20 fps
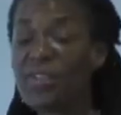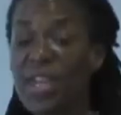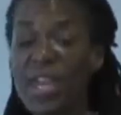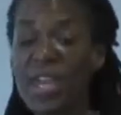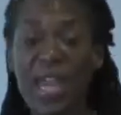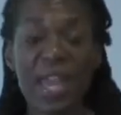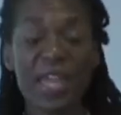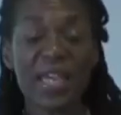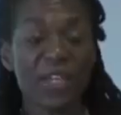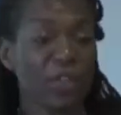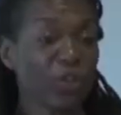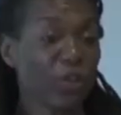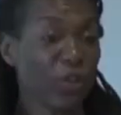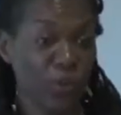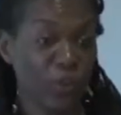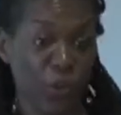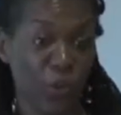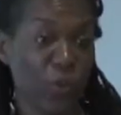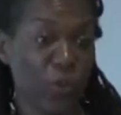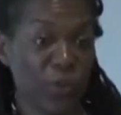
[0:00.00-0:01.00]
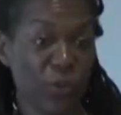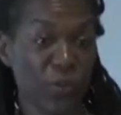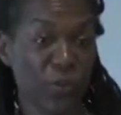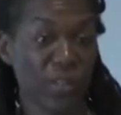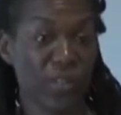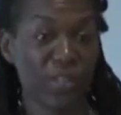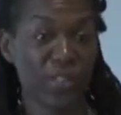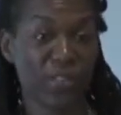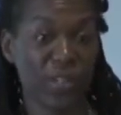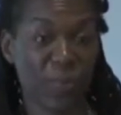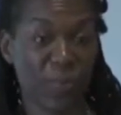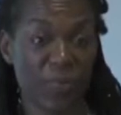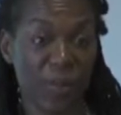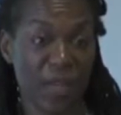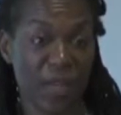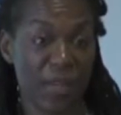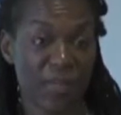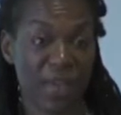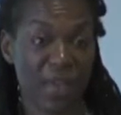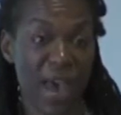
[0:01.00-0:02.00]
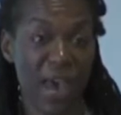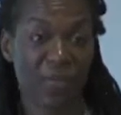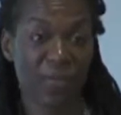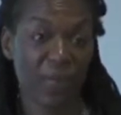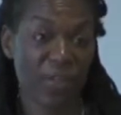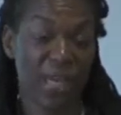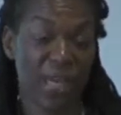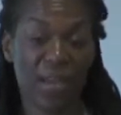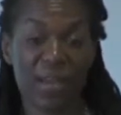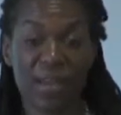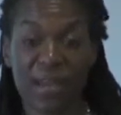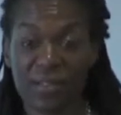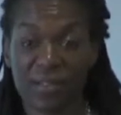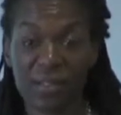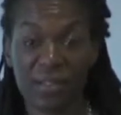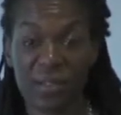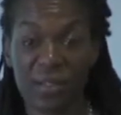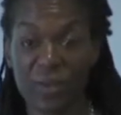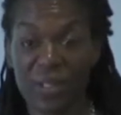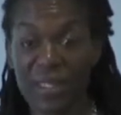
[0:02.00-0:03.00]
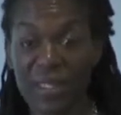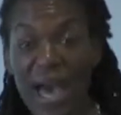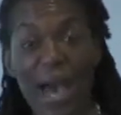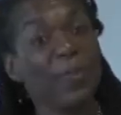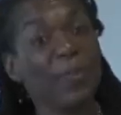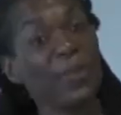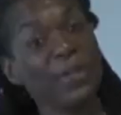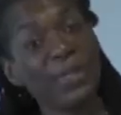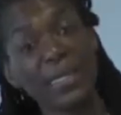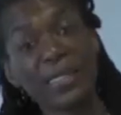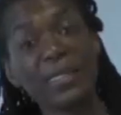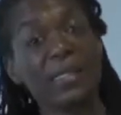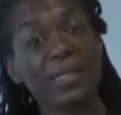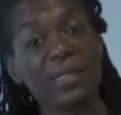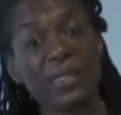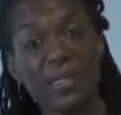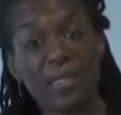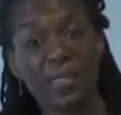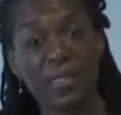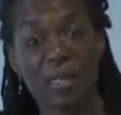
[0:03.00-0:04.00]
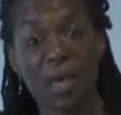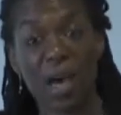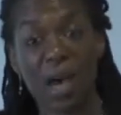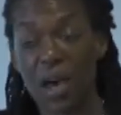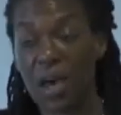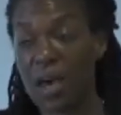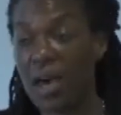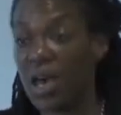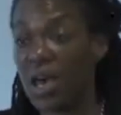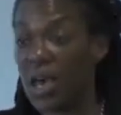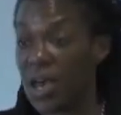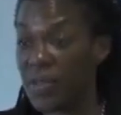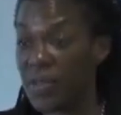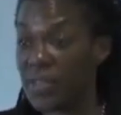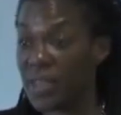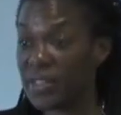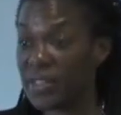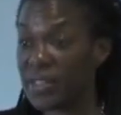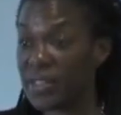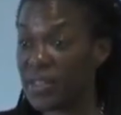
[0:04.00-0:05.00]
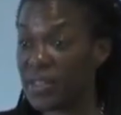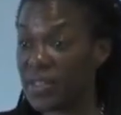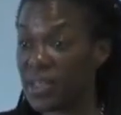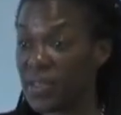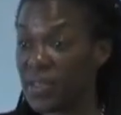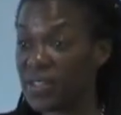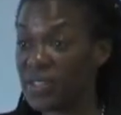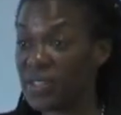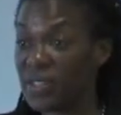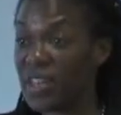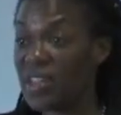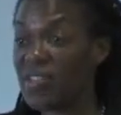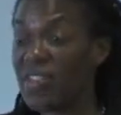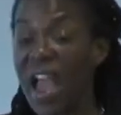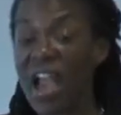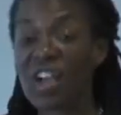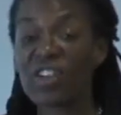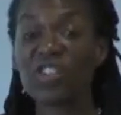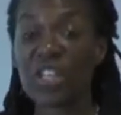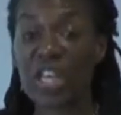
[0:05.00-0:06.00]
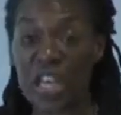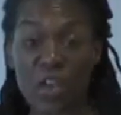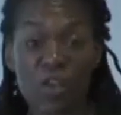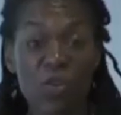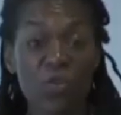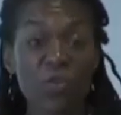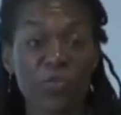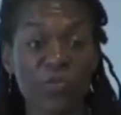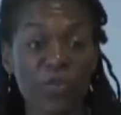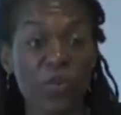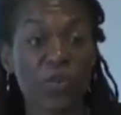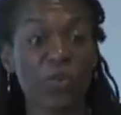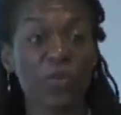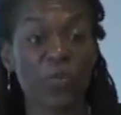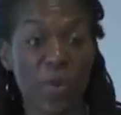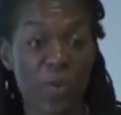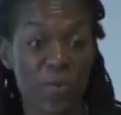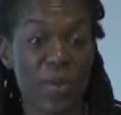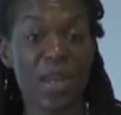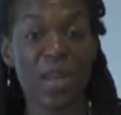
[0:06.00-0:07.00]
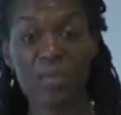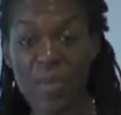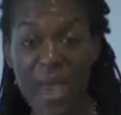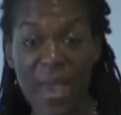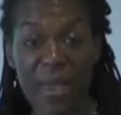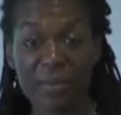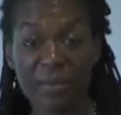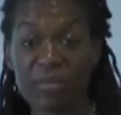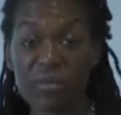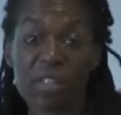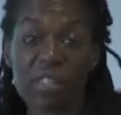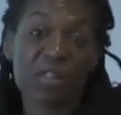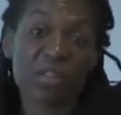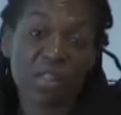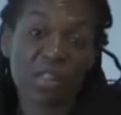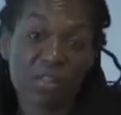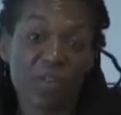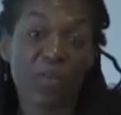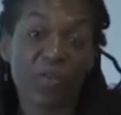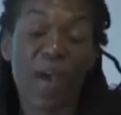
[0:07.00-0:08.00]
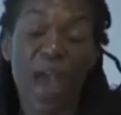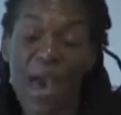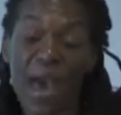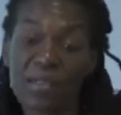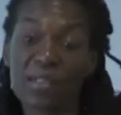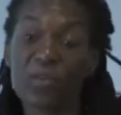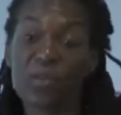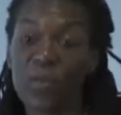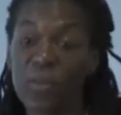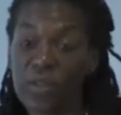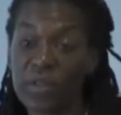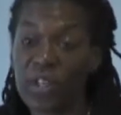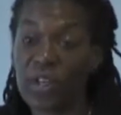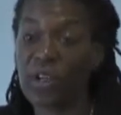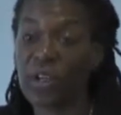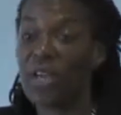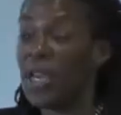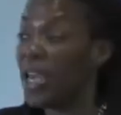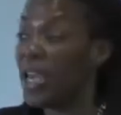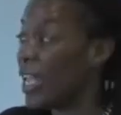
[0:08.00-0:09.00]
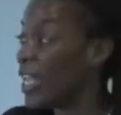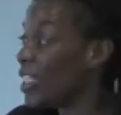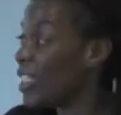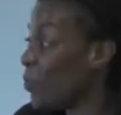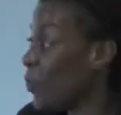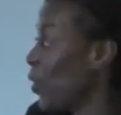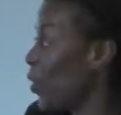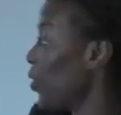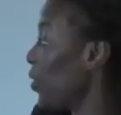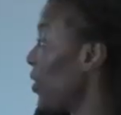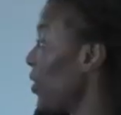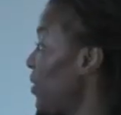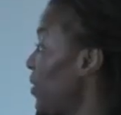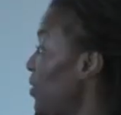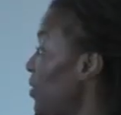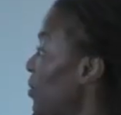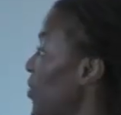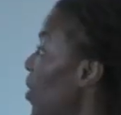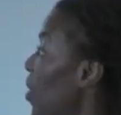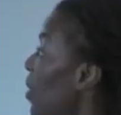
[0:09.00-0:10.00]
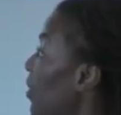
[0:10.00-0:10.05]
they interviewed. So this is something that we tend not to do in the lab, but they did this. Uh, they did this in the study. They actually interviewed women and men to like sort of ask them what their experiences